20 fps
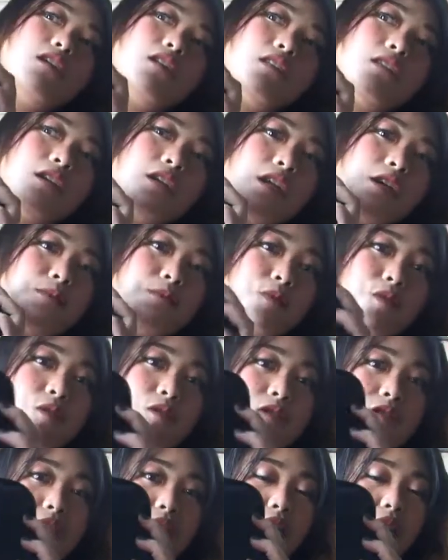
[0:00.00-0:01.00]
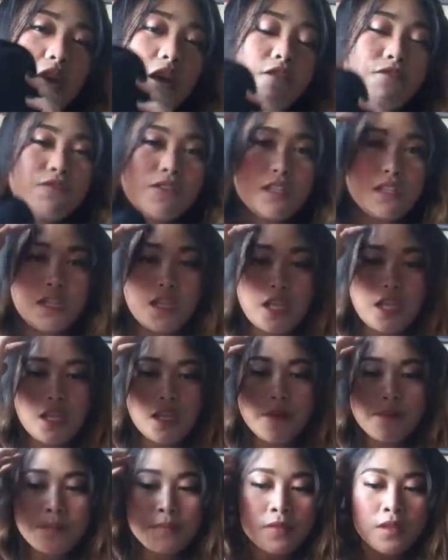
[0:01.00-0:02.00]
using every
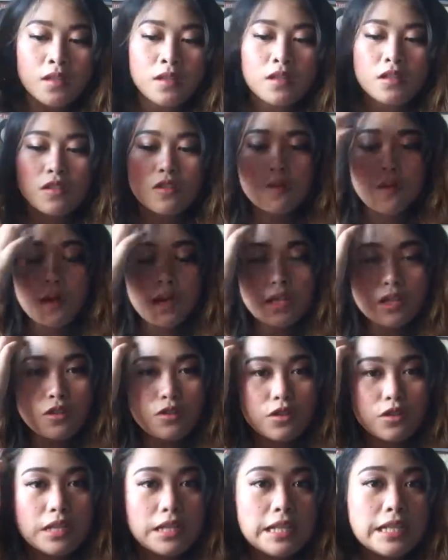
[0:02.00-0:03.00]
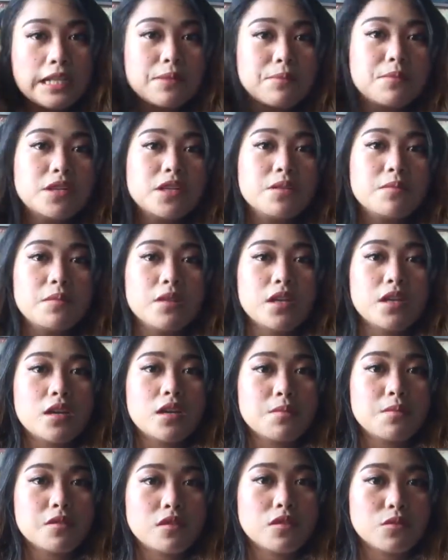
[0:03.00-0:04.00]
day. So, I don't really bring
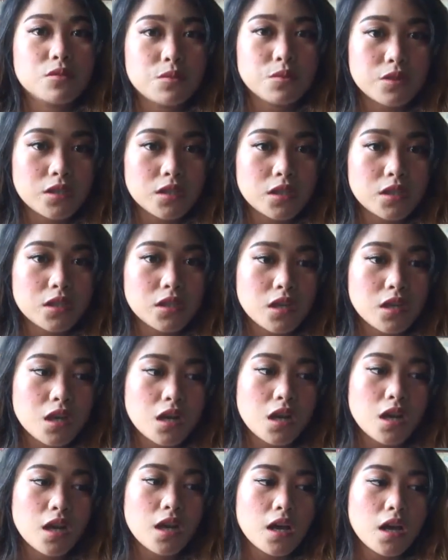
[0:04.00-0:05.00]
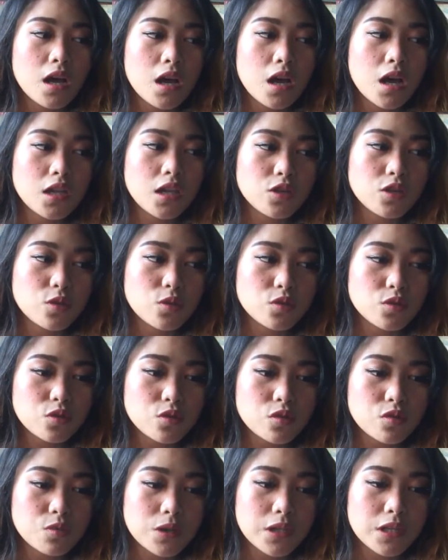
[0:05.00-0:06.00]
makeups at work. I don't
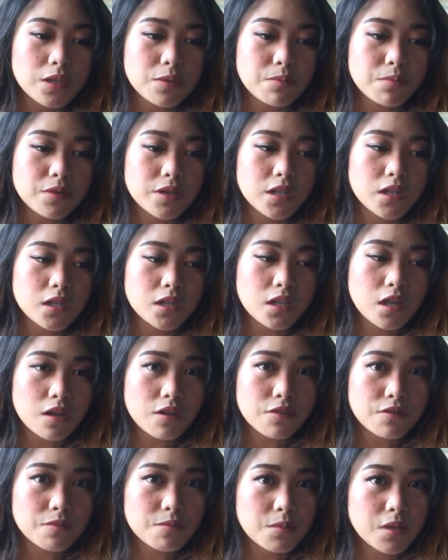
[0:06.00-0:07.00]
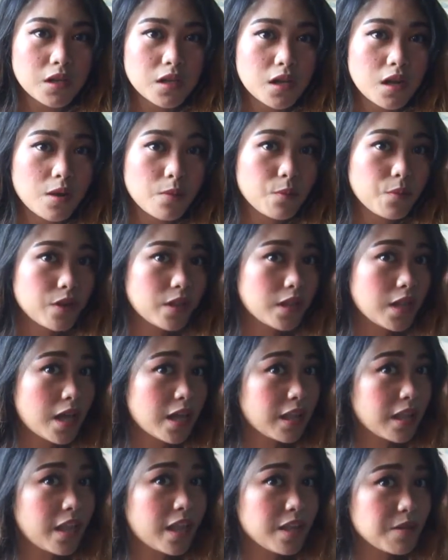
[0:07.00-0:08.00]
usually bring a lot of makeup. Well,
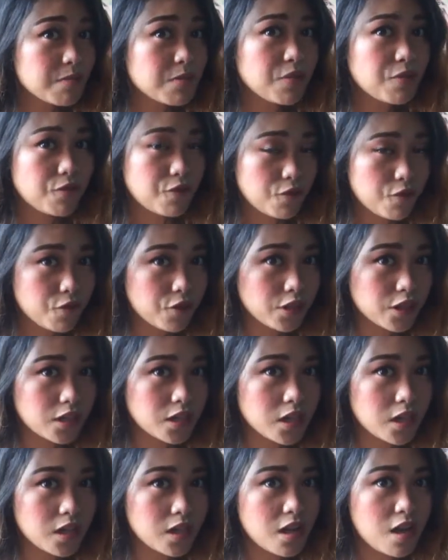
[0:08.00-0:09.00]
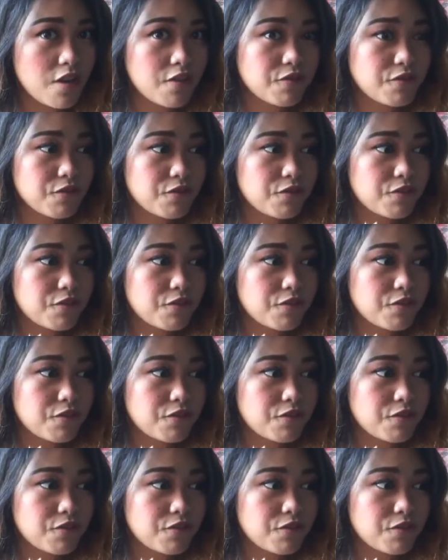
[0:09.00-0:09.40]
unlike before that I have